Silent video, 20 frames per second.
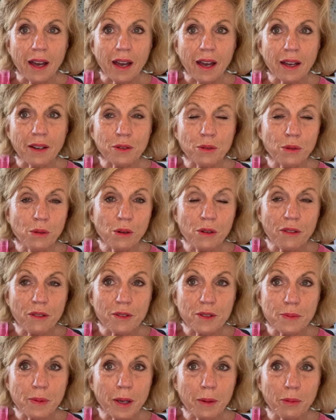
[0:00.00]
And all of
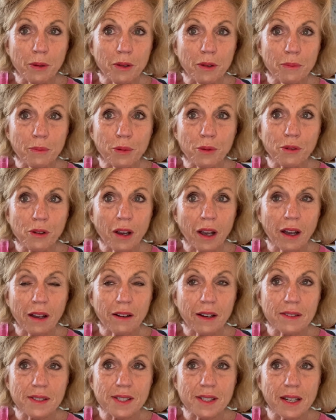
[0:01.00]
those people that brought her
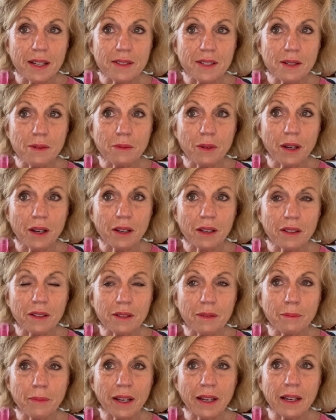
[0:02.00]
outstanding work.
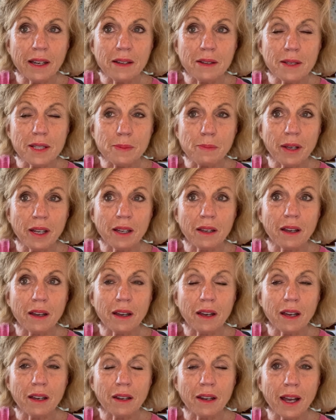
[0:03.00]
Madeline has been an
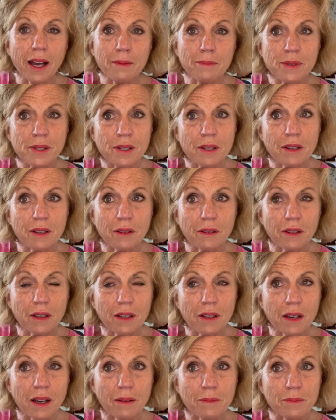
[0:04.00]
absolute
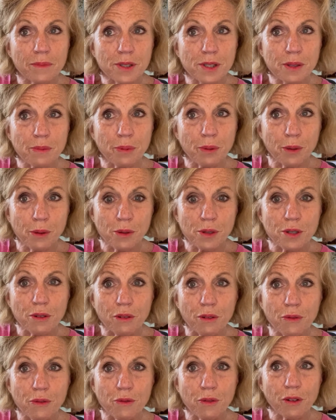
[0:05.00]
supporter
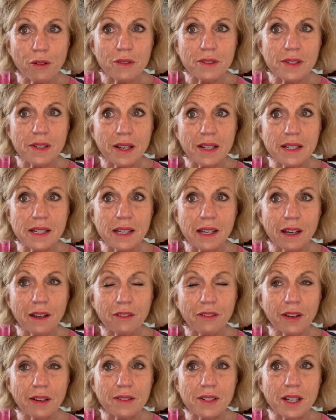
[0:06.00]
of the Florence Nightingale
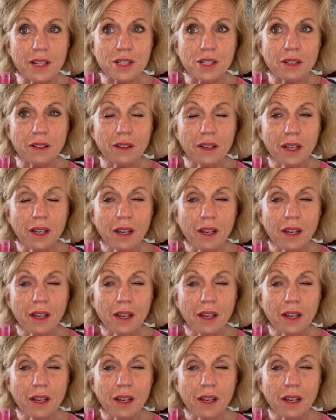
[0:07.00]
Foundation